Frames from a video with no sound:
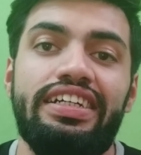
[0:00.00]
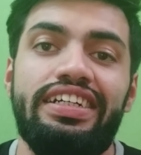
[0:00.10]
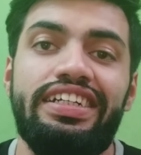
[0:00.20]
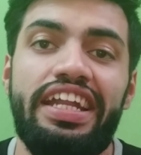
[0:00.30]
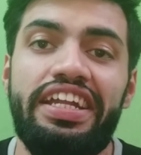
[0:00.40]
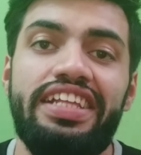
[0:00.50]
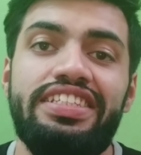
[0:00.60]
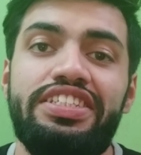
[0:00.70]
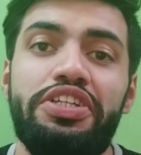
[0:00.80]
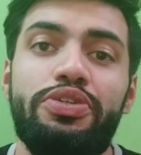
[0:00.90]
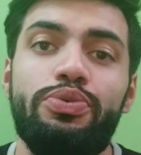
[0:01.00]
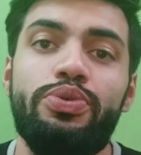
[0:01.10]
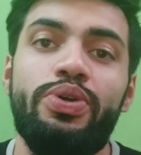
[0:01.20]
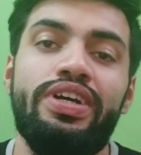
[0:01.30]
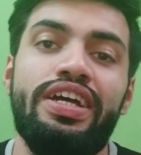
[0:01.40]
a tendency to
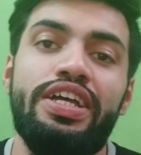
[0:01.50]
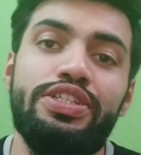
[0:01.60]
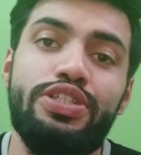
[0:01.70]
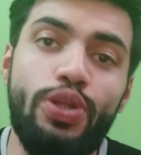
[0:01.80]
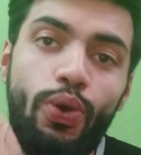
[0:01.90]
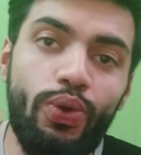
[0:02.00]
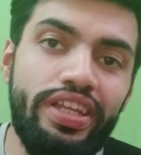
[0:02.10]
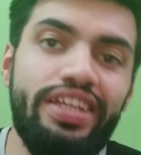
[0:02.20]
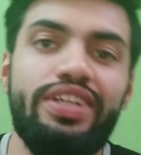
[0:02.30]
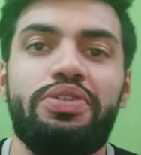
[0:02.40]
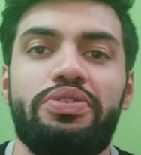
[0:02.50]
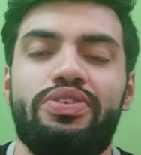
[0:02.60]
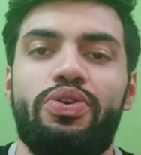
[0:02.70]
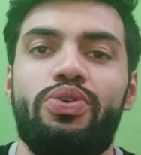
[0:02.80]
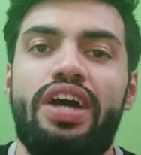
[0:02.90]
slowly
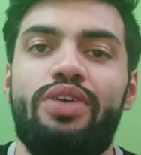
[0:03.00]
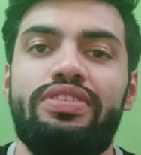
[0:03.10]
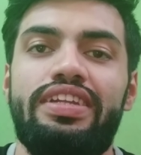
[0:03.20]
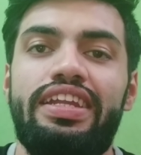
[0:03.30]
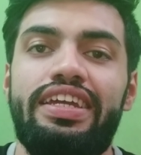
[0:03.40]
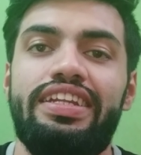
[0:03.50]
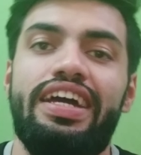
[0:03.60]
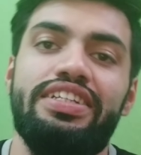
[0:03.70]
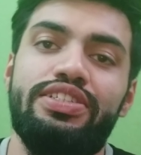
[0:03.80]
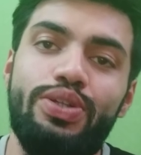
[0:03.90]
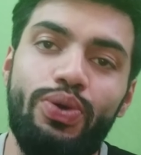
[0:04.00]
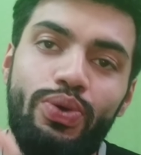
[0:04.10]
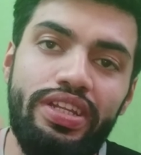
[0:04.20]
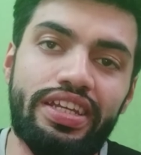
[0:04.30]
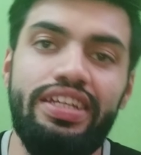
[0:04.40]
go down the lane and
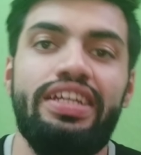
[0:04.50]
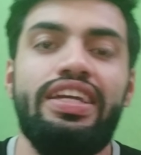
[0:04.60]
slowly